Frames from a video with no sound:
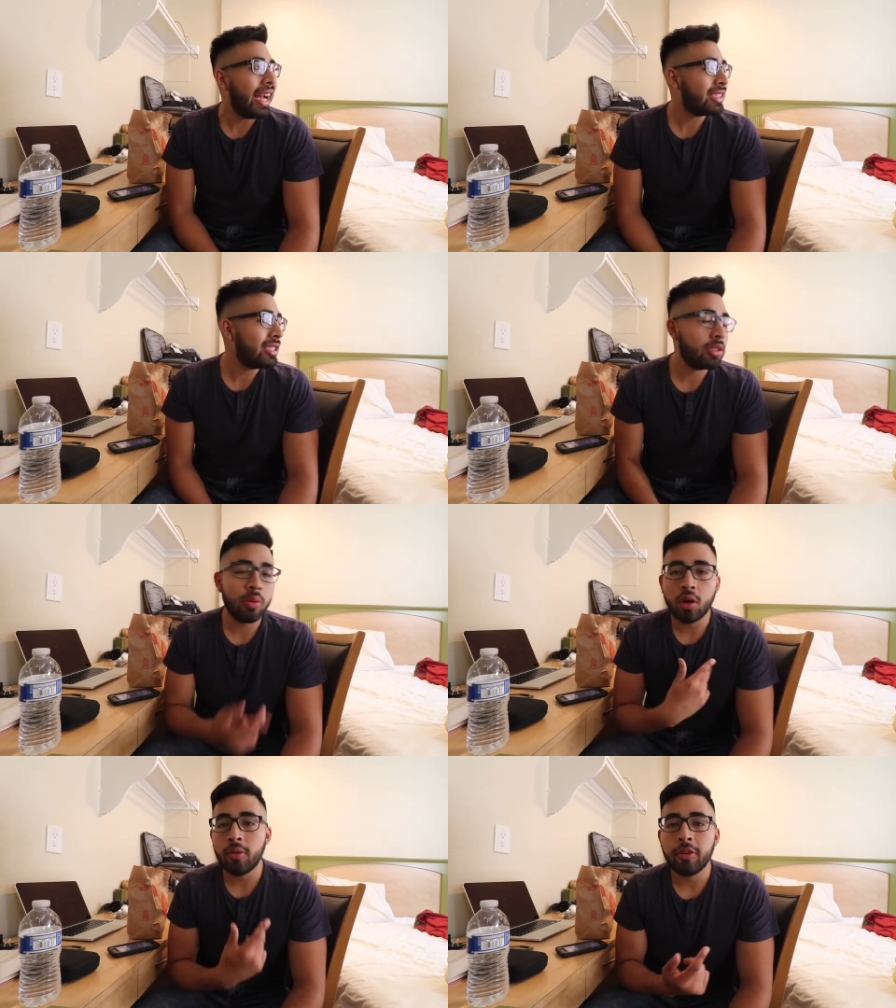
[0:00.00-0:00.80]
I actually just
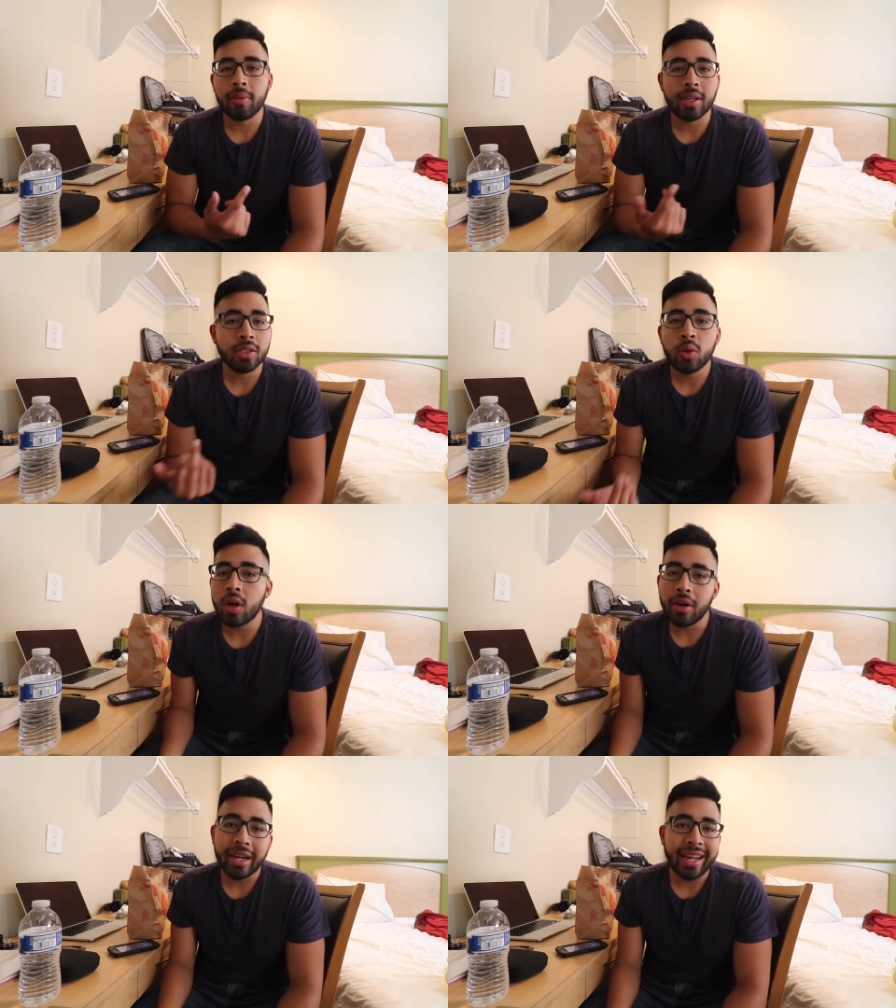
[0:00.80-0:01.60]
woke up from like a two two
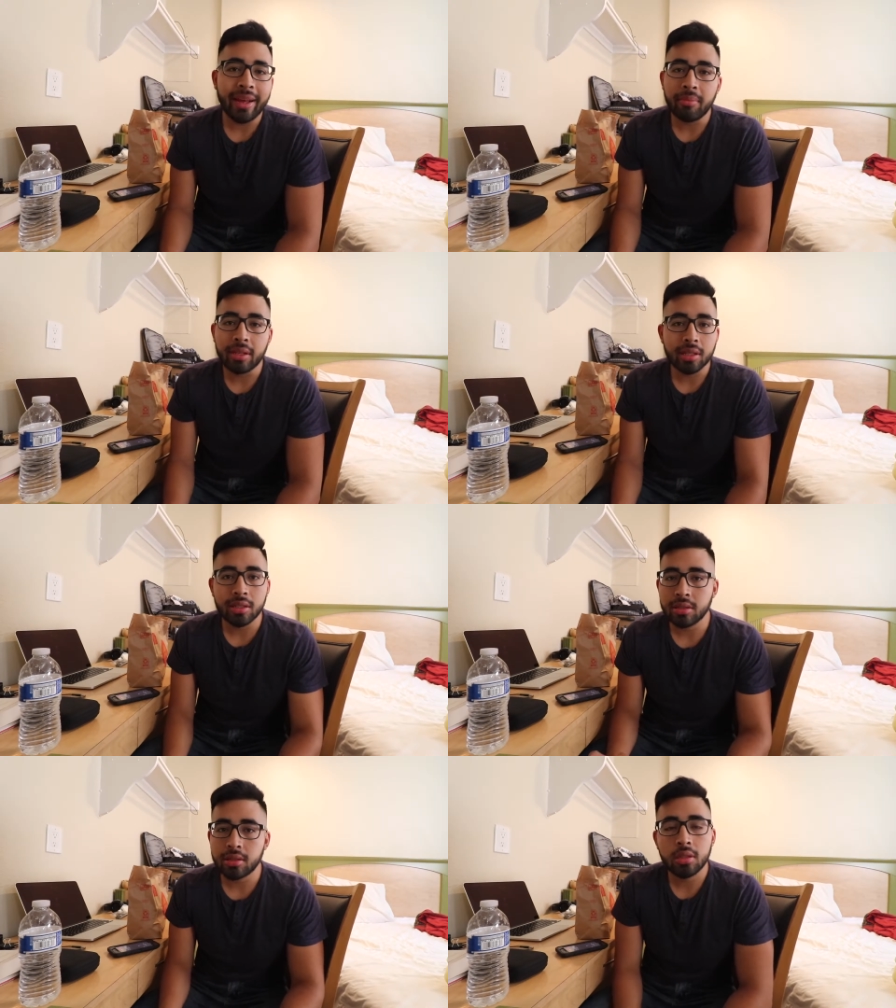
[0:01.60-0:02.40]
hour nap
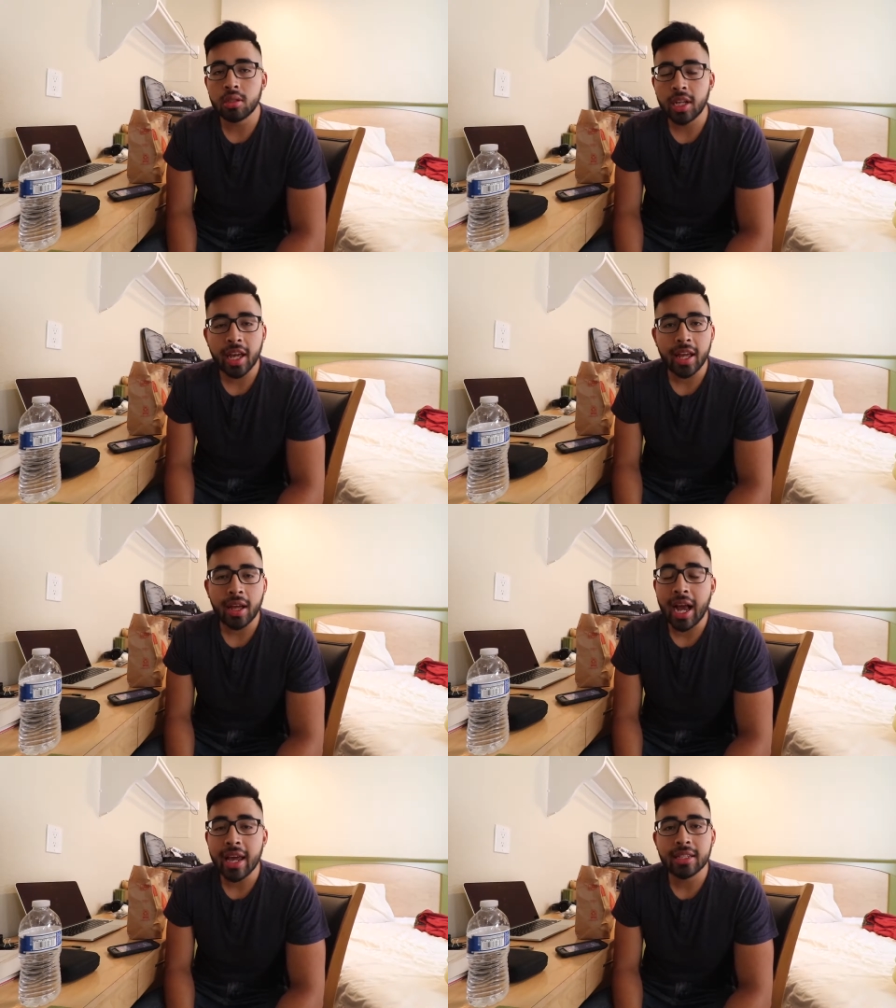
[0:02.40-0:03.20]
because, dude, I,
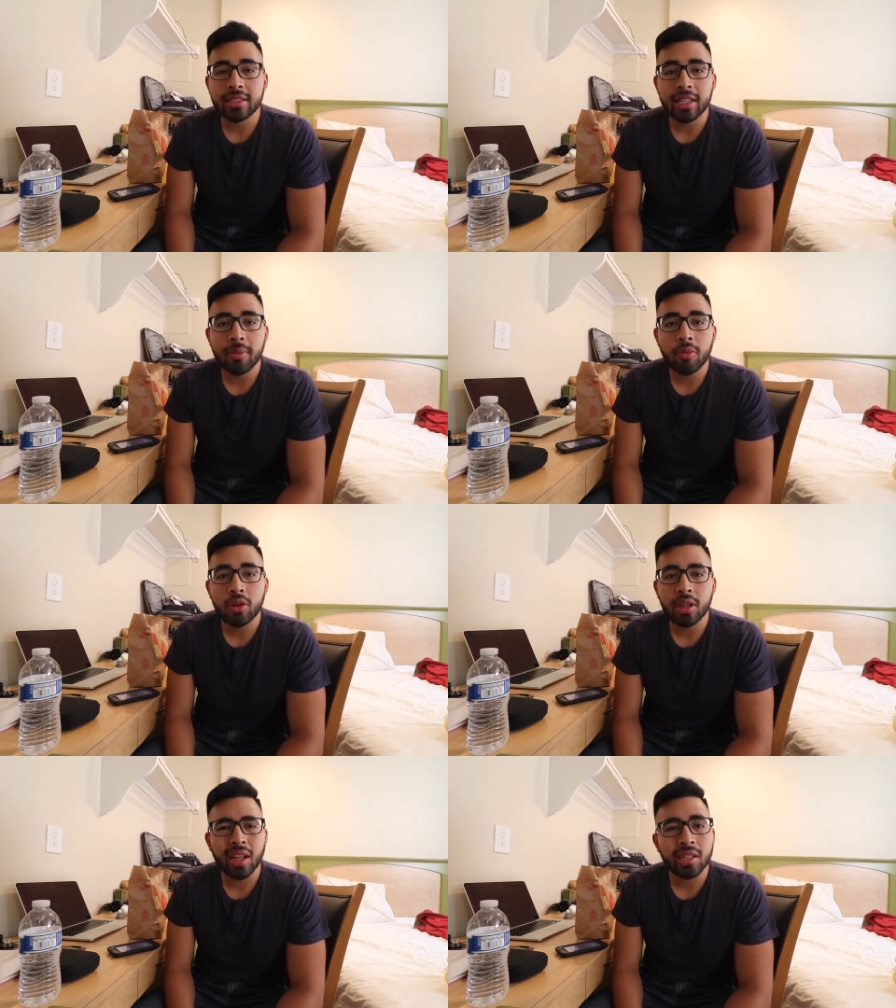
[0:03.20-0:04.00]
I hadn't slept
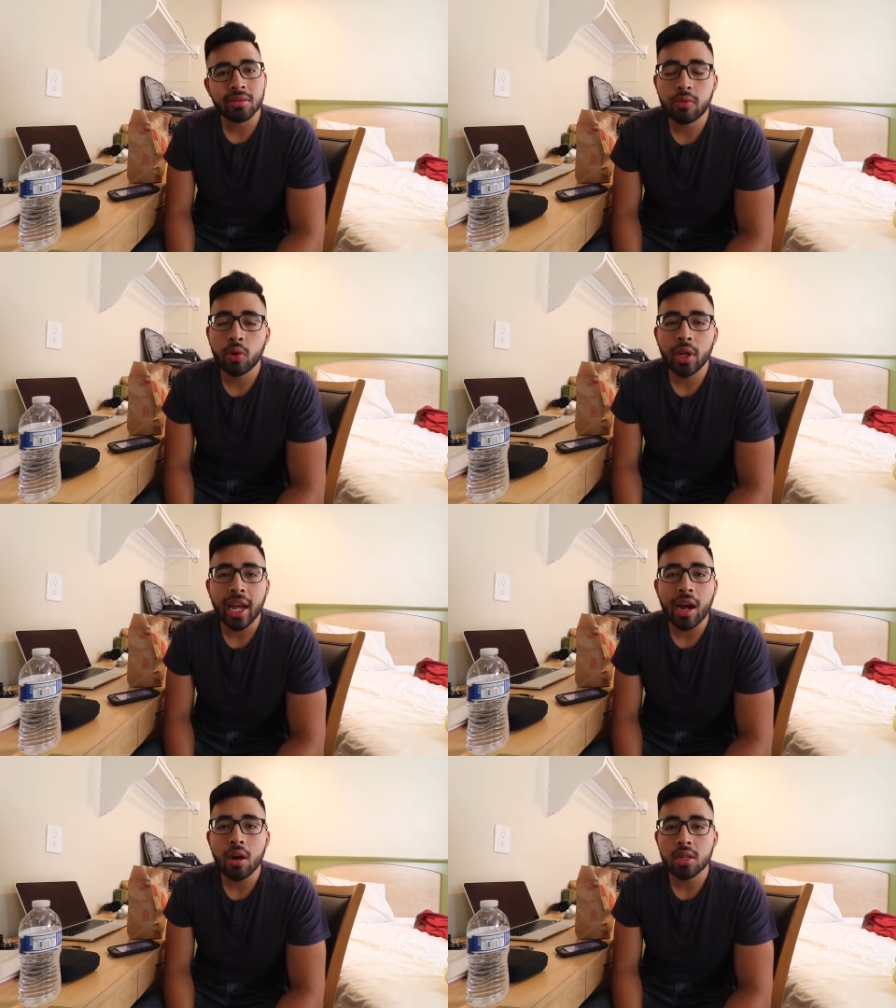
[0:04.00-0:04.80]
more than like three
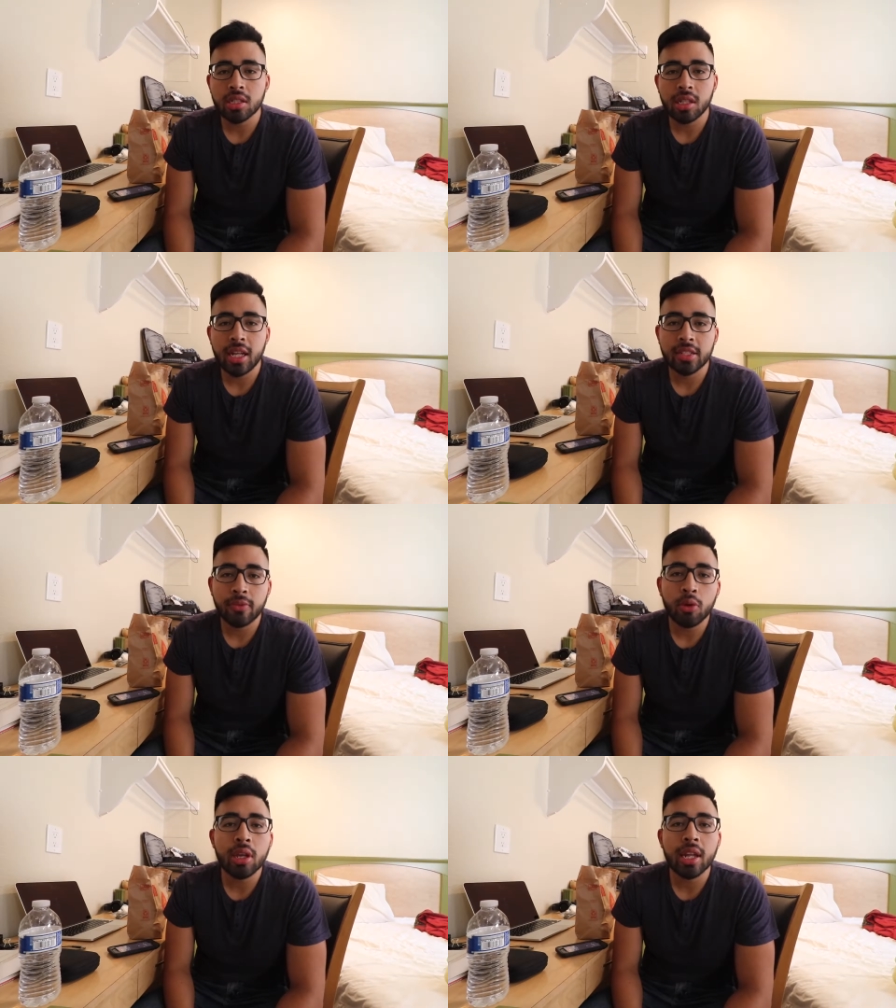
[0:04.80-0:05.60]
hours in the last
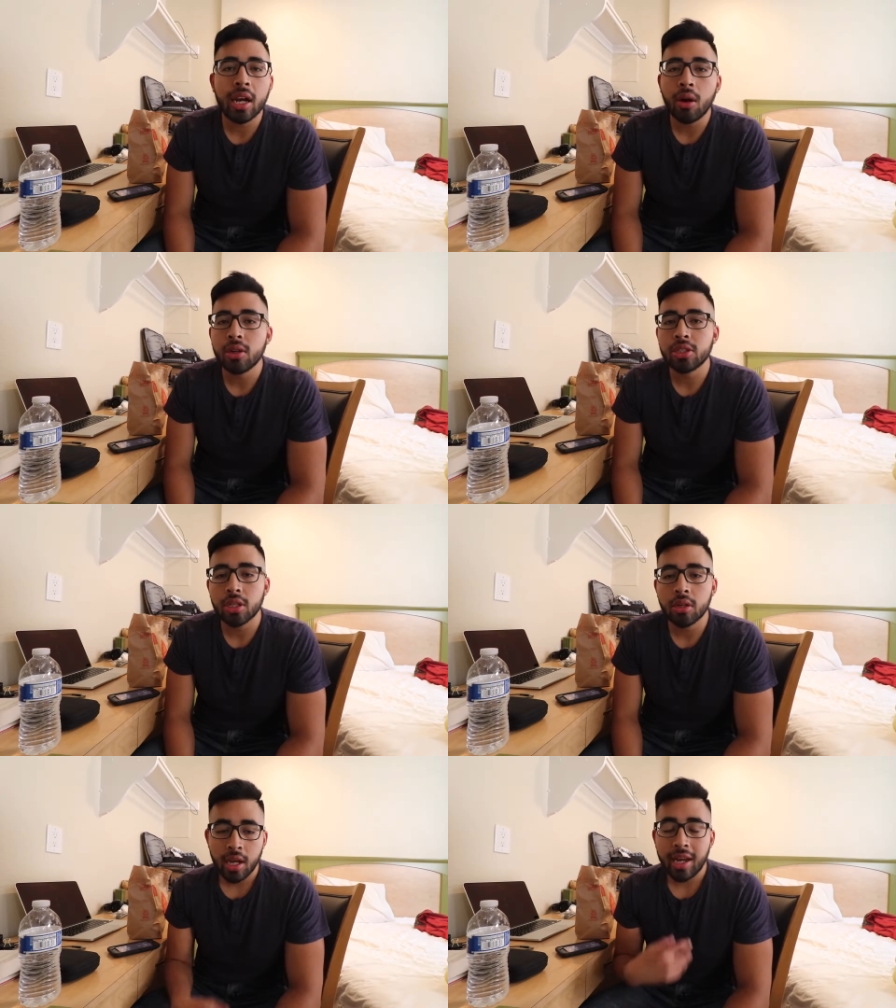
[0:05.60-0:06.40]
48 hours,
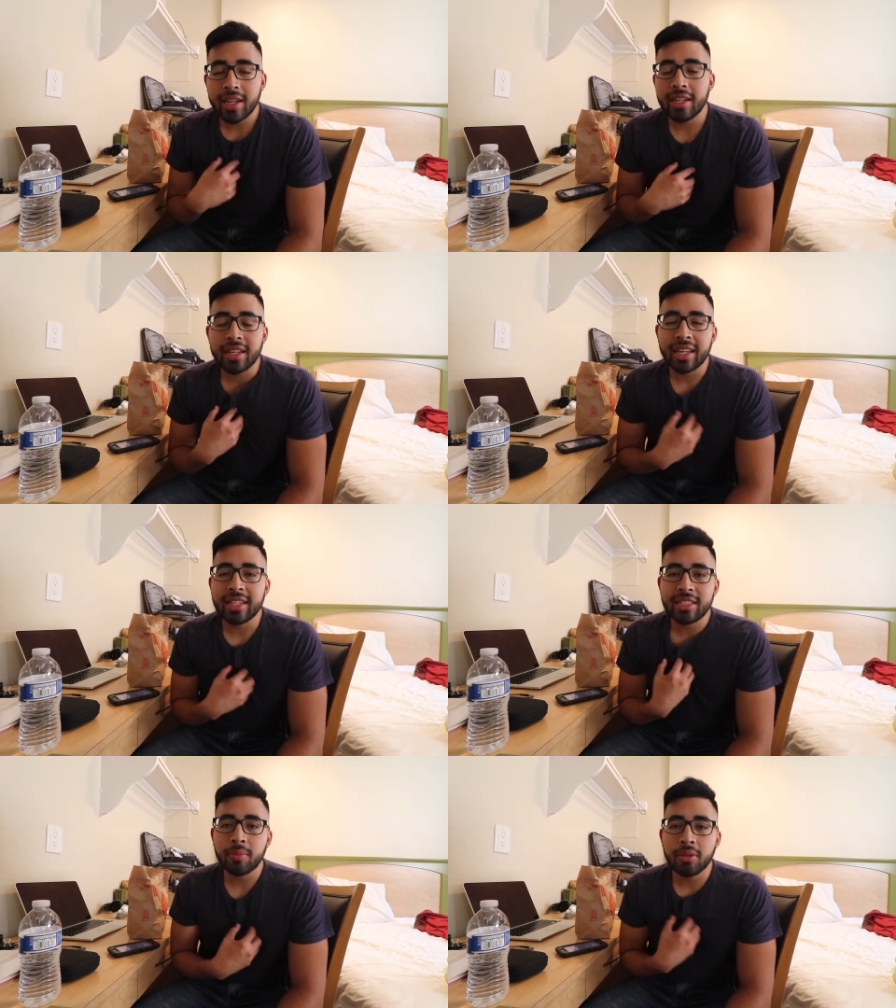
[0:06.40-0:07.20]
so I needed to
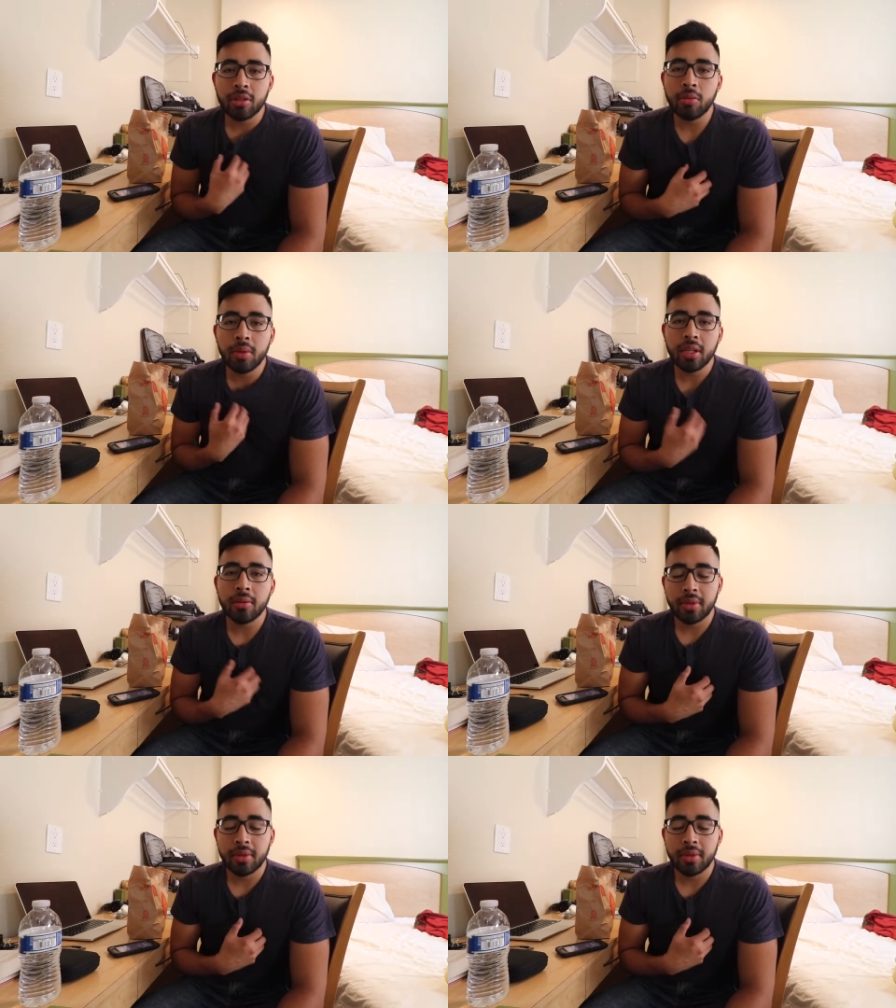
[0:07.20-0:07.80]
catch up a little bit.